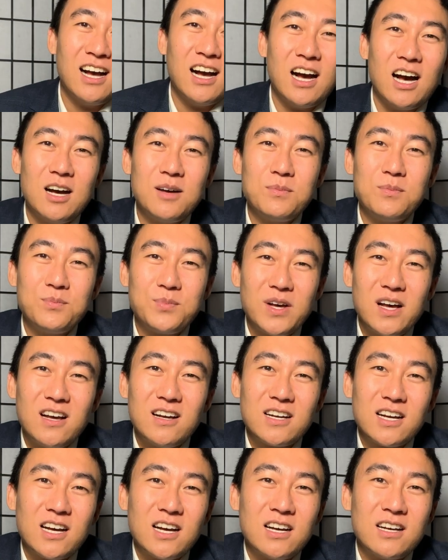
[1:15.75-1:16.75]

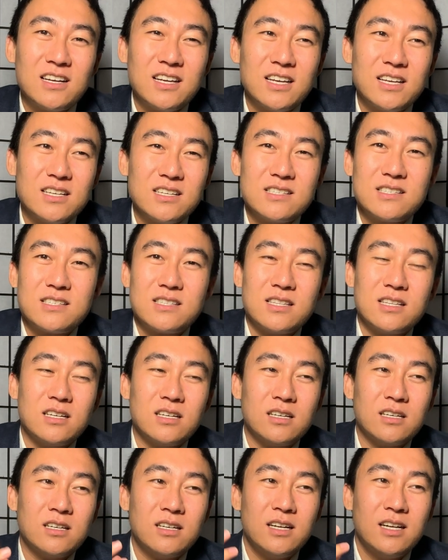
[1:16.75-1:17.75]
Hamburger is
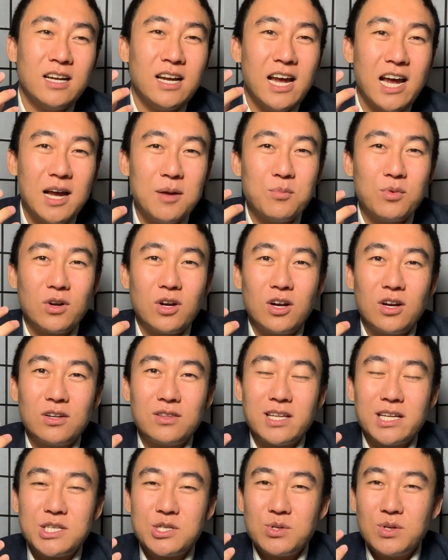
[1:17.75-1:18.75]
the hamburger
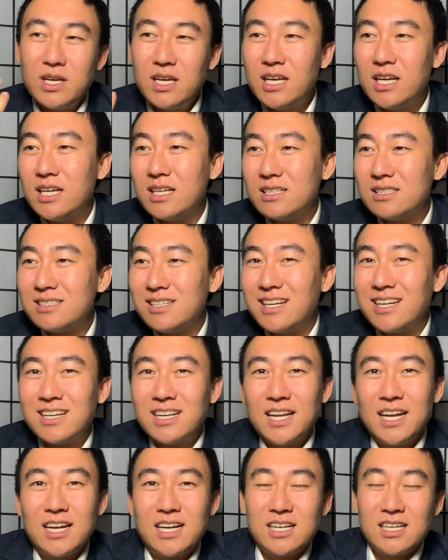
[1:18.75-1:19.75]
that you eat in
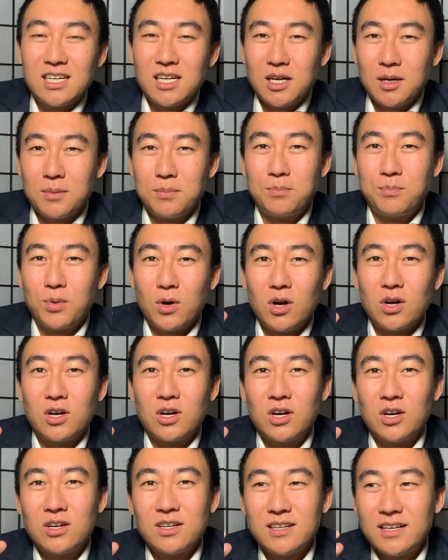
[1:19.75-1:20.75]
like a
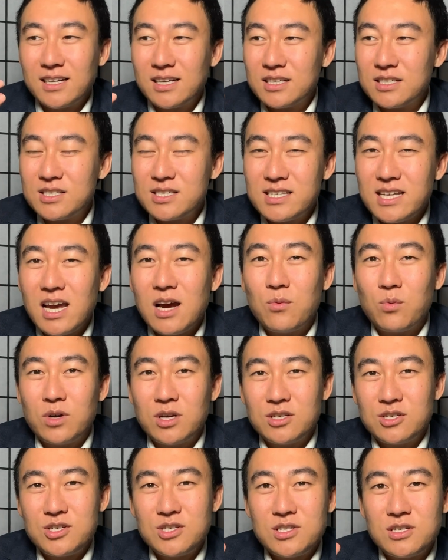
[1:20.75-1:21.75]
burger, like a
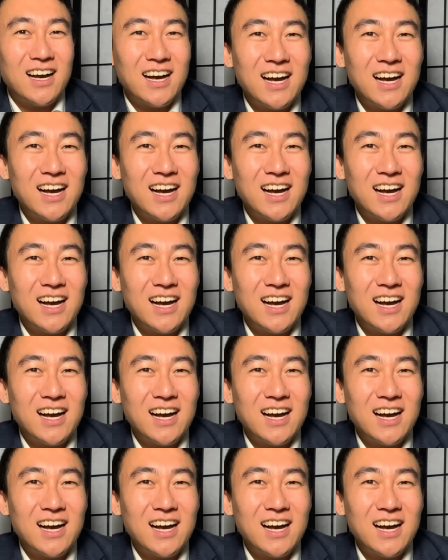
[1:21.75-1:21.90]
sandwich.